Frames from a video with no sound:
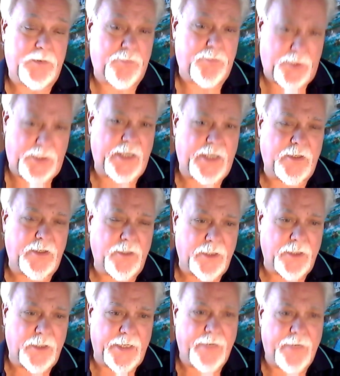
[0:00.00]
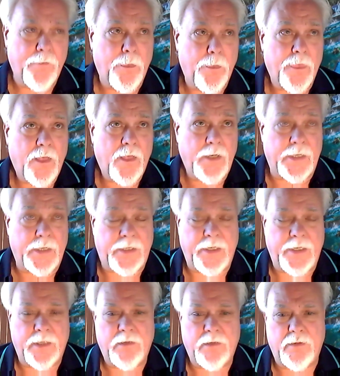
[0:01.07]
particularly at the
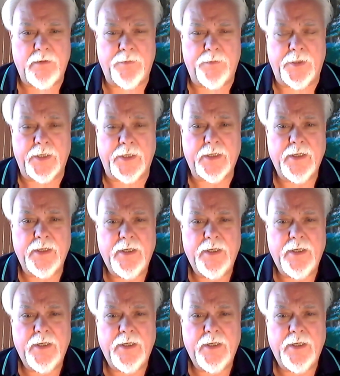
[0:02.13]
end of the book,